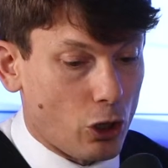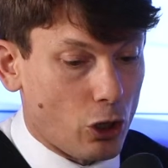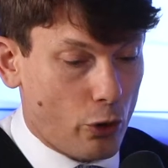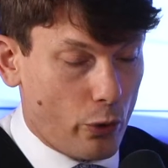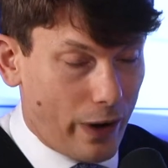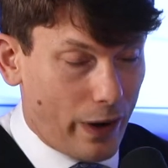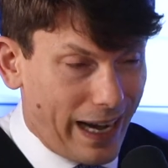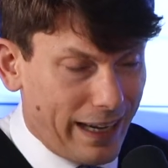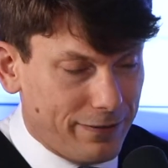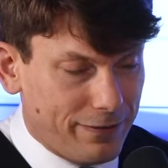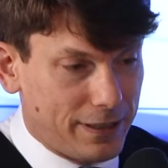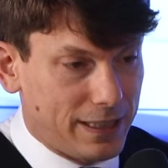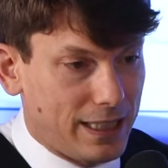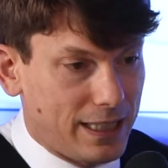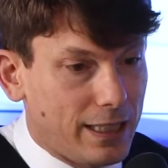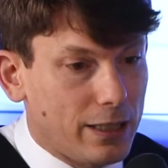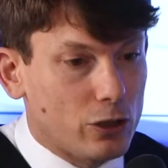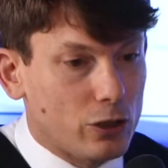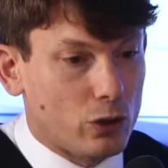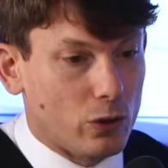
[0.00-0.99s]

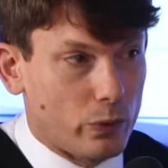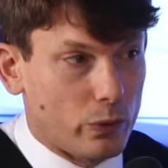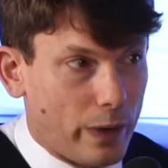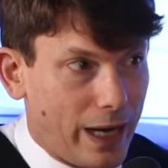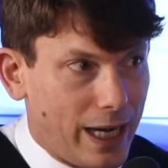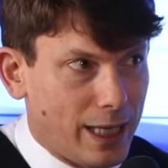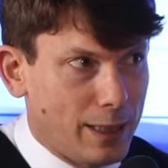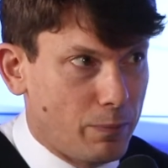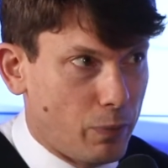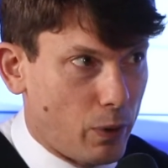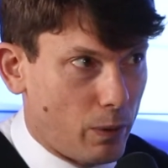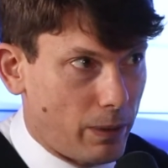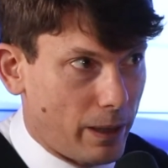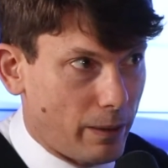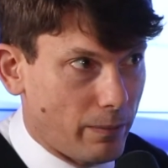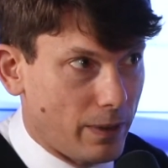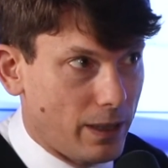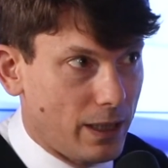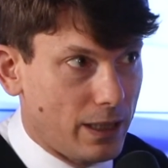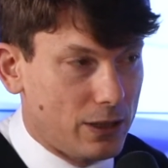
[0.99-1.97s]
crafting the right
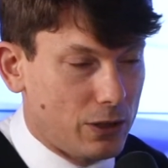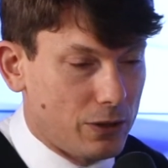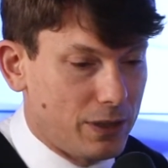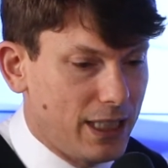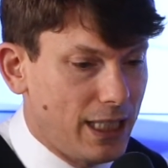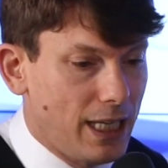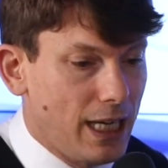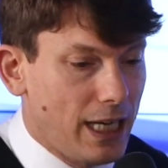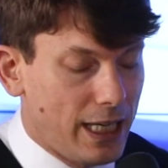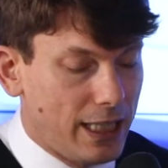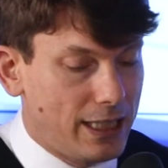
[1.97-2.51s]
problem. So you see,